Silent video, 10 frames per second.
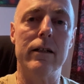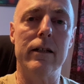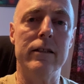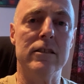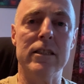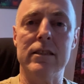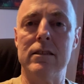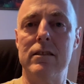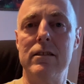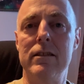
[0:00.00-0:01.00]
and just
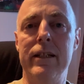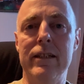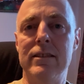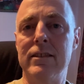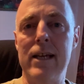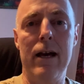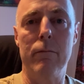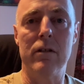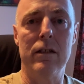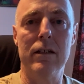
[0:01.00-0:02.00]

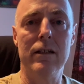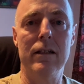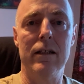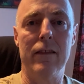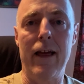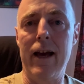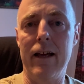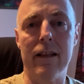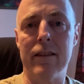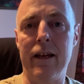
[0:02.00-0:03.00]
accept
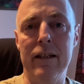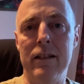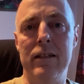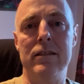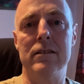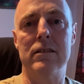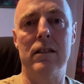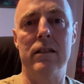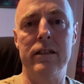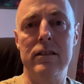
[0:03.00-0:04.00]
that they need to
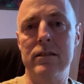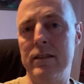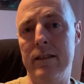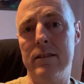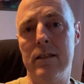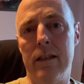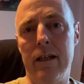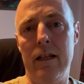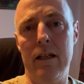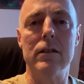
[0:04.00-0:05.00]
start using this
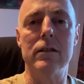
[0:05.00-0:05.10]
thing?